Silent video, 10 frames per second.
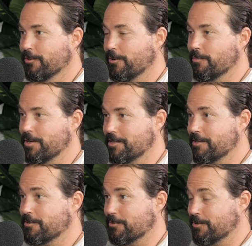a
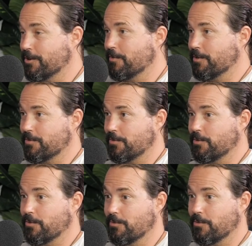business or a service
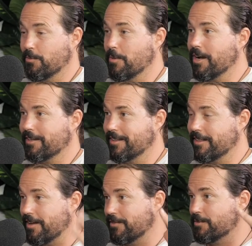for a market that
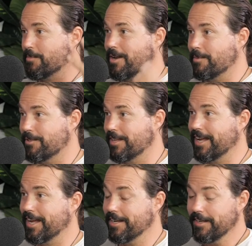they've just made up in
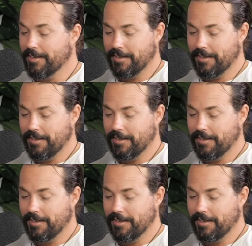their head,